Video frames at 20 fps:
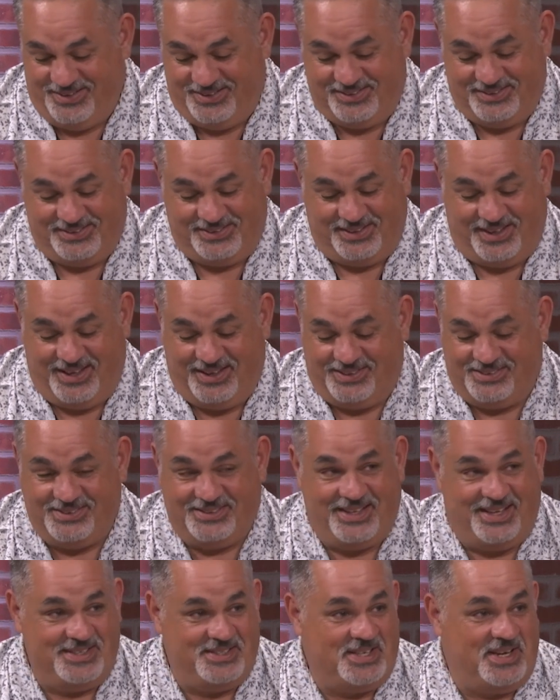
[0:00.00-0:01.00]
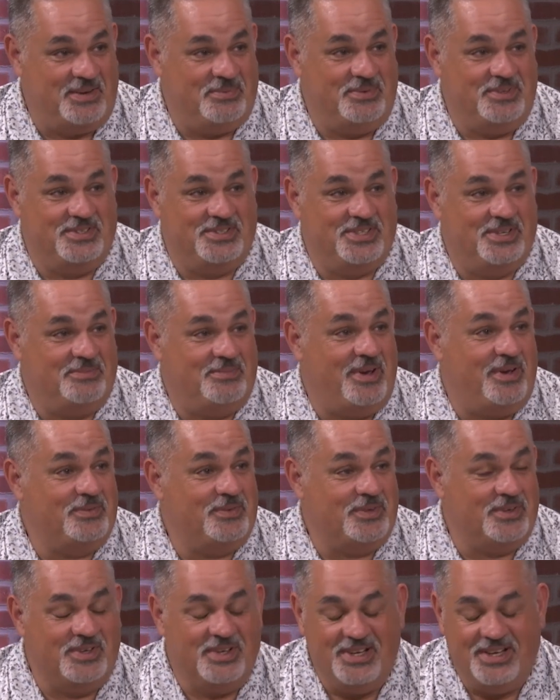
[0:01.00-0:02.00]
It's just like state championship
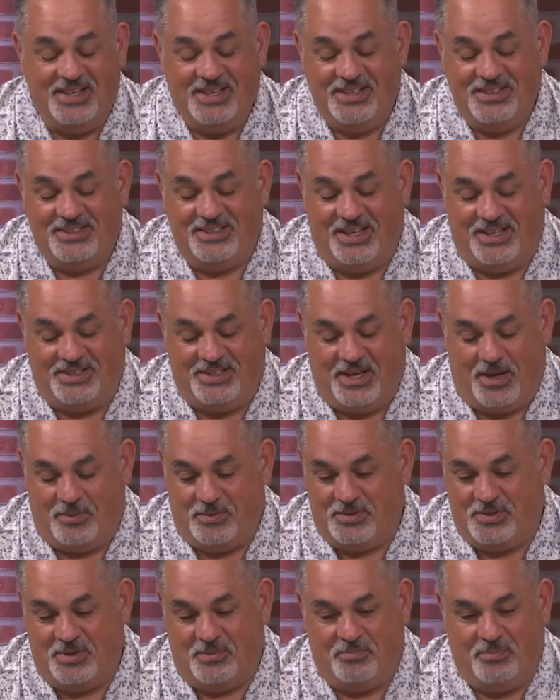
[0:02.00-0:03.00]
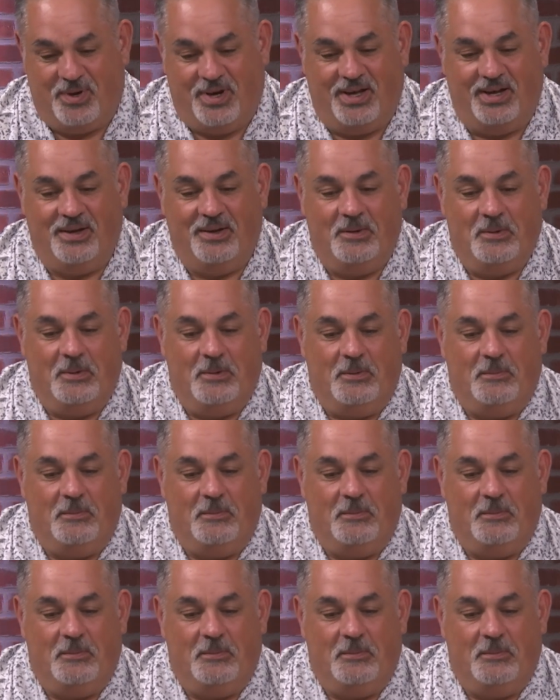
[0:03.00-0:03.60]
after state championship. But,